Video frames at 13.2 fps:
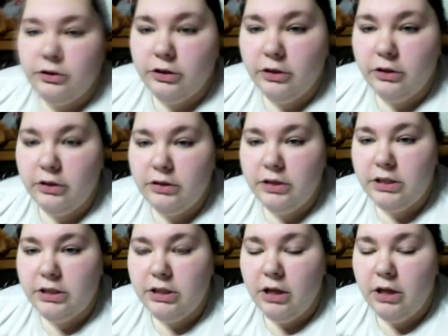
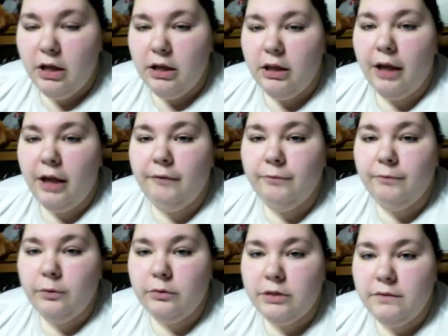sugars, like
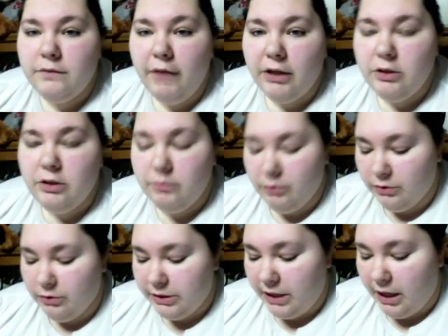fruits,
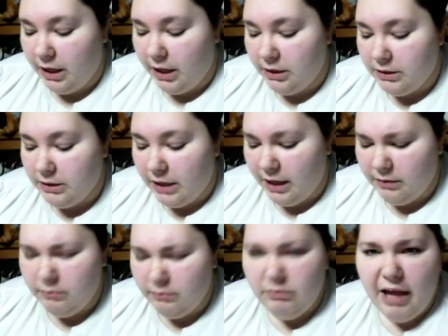vegetables, and
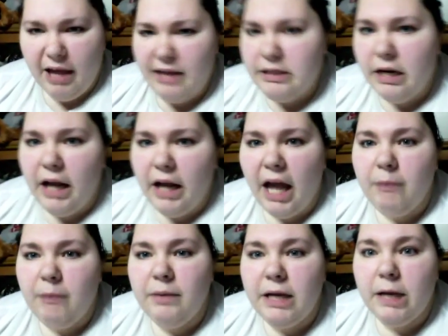last night I
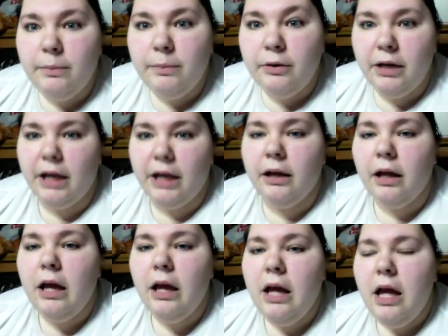had banana pudding.
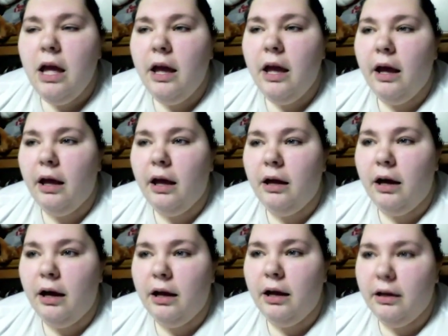
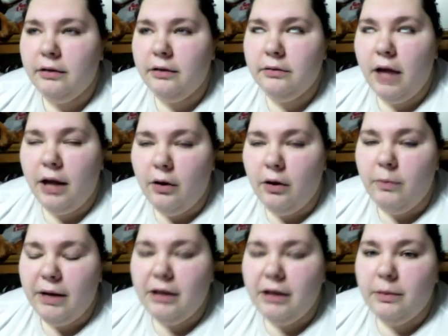I know
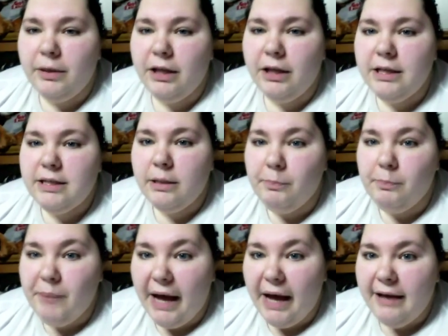banana pudding isn't the
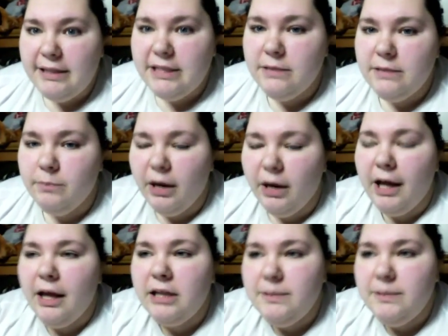best,
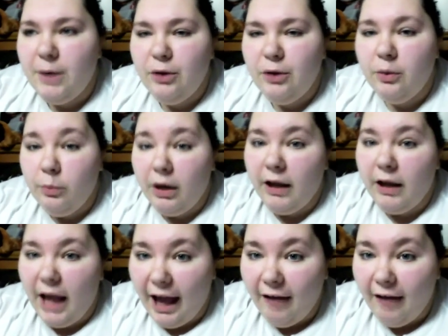but it's better than what I
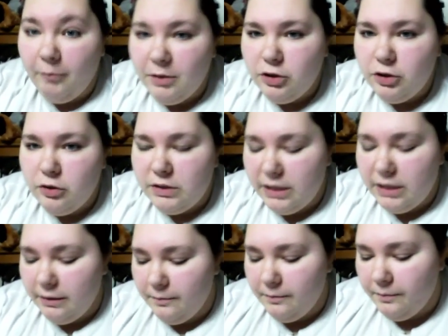have been
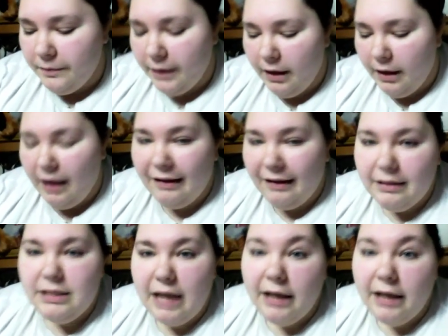choosing. At
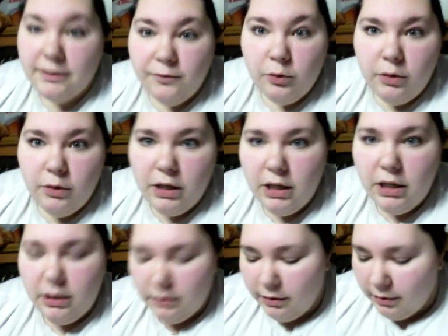least it has fruit in
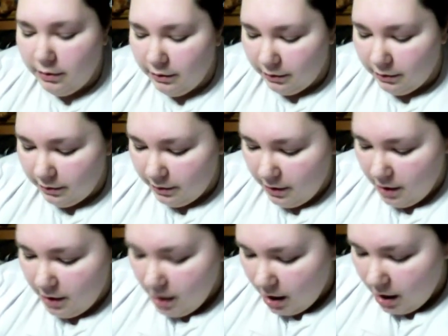it.
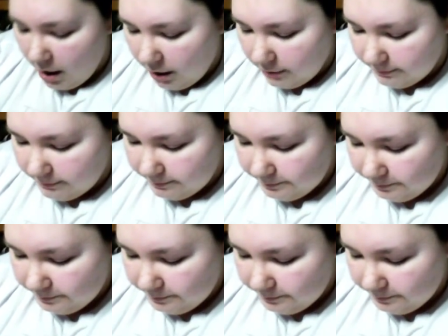um,